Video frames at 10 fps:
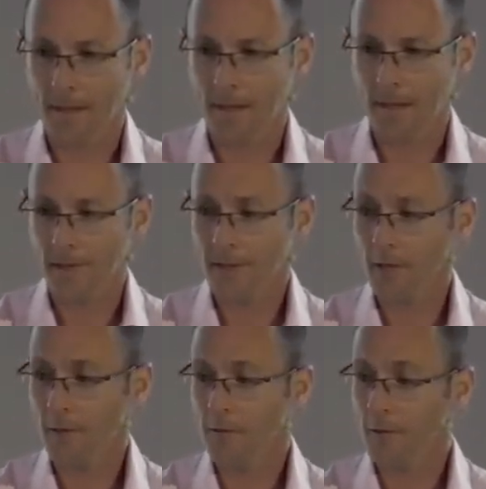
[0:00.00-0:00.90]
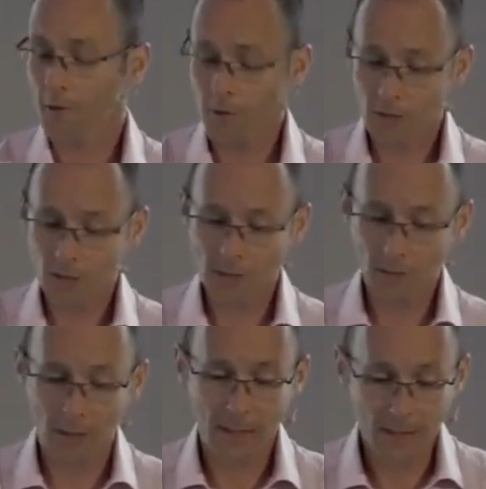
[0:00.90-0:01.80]
And so, if you're a Christian this
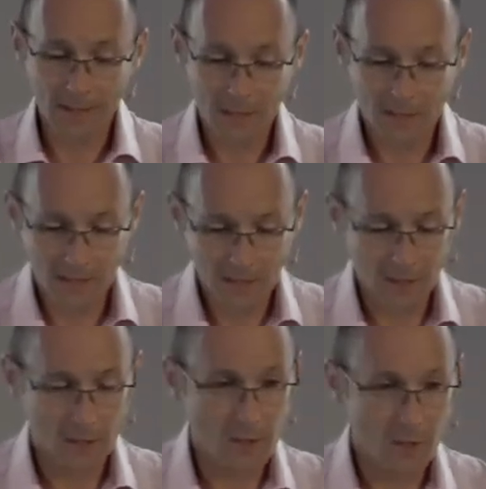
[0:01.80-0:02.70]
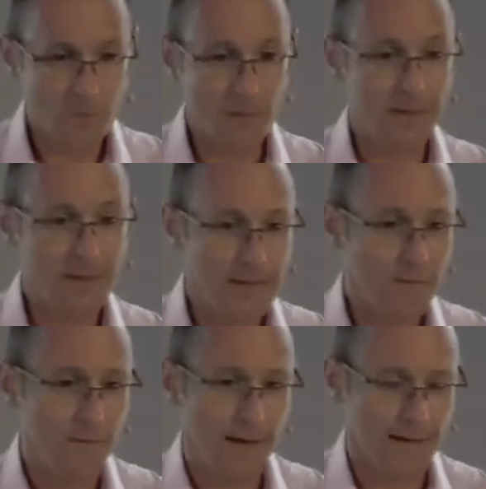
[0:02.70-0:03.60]
morning, can I just ask you, do you believe
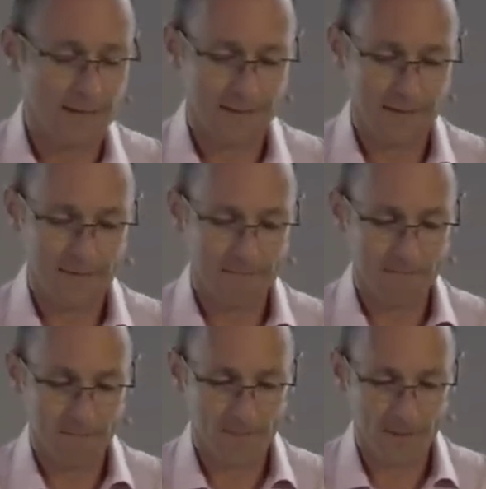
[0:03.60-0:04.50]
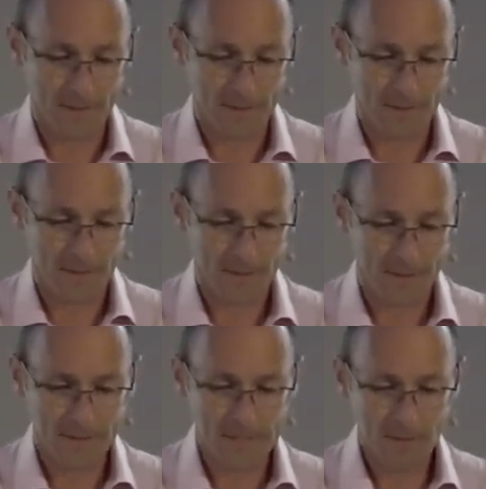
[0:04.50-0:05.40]
that?
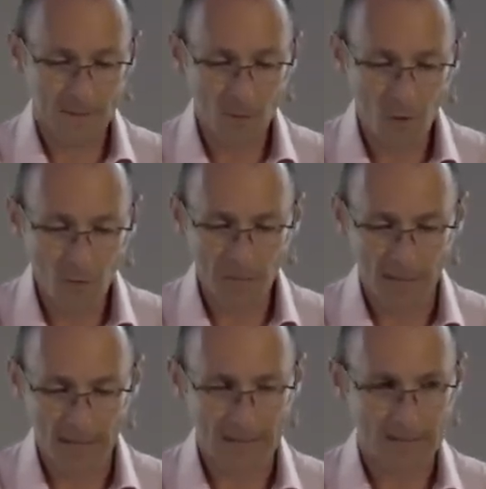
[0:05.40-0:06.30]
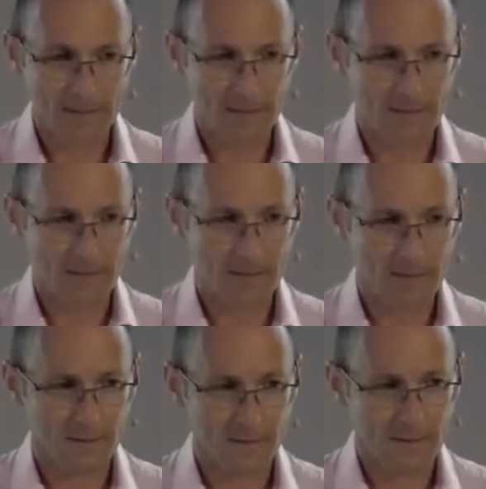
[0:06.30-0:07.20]
It is more blessed
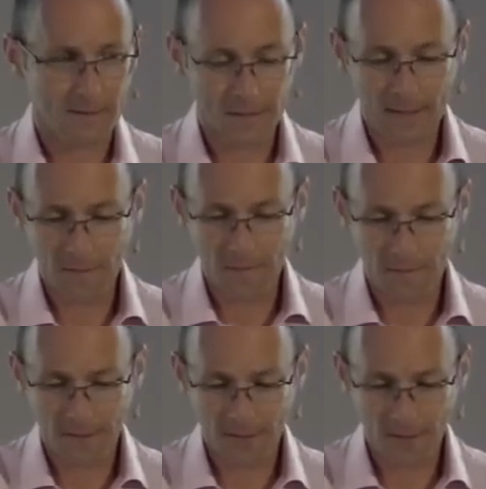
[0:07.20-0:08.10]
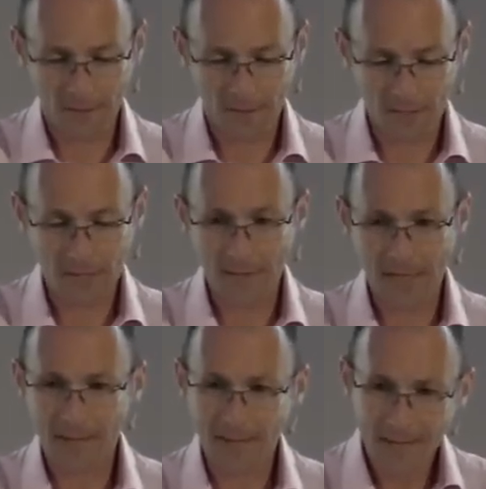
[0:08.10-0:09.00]
to give than to receive. Is
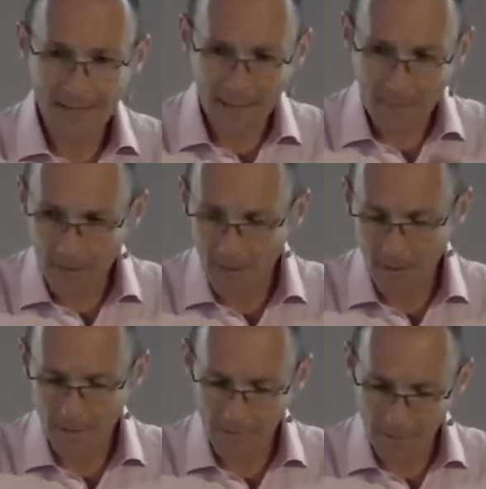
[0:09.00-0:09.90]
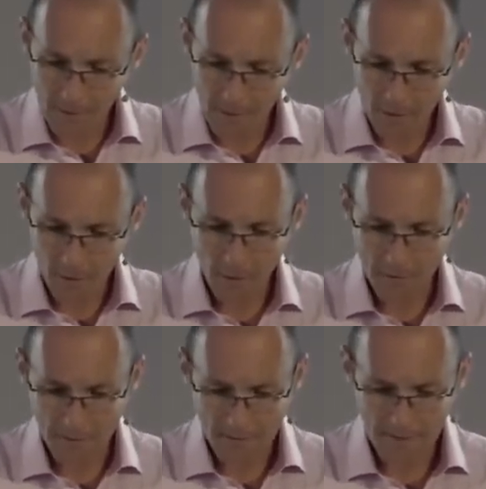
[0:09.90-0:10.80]
that, is that part of your
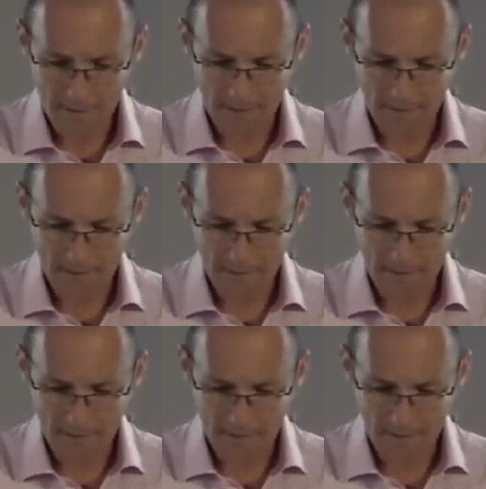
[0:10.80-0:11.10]
thinking?